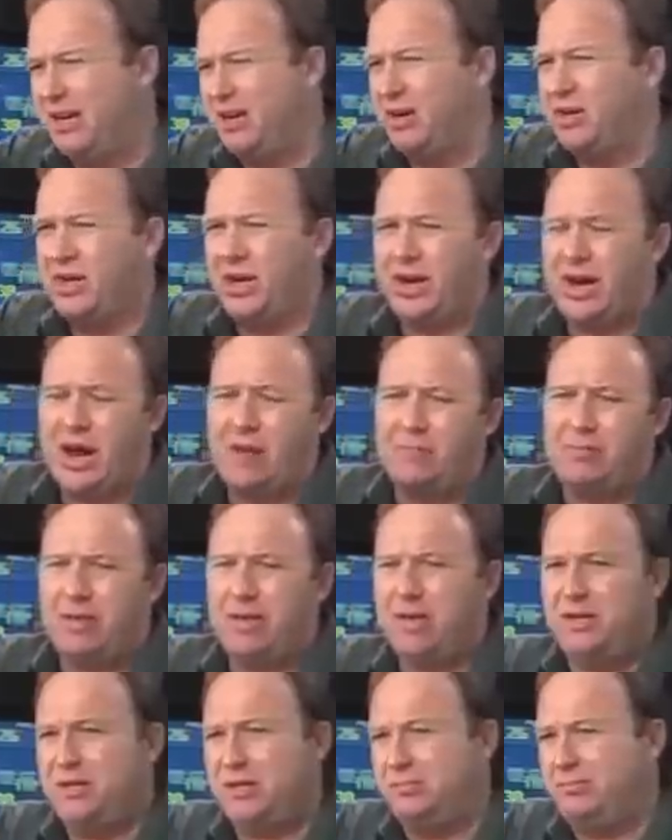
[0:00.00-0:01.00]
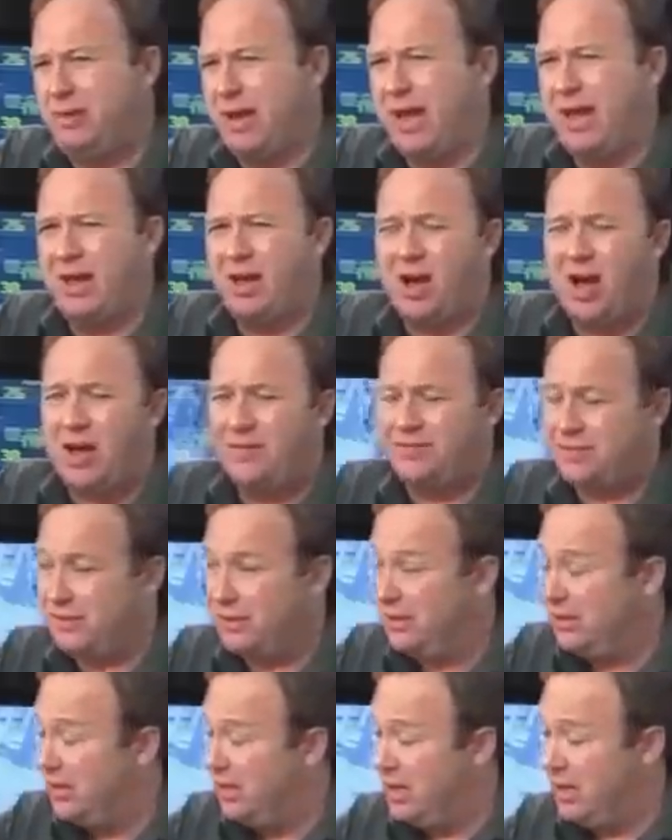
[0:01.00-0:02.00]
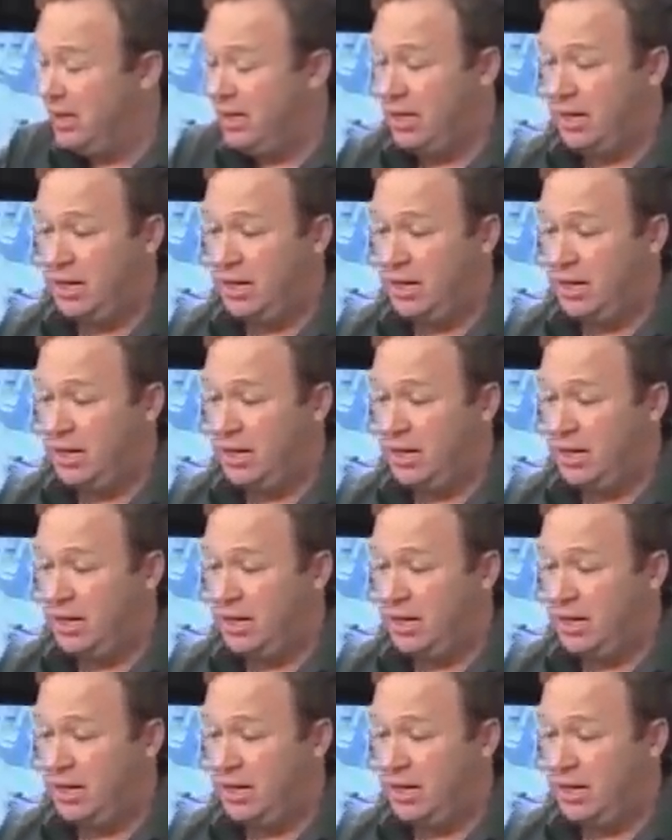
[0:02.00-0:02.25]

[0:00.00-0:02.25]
energy companies and payoffs. And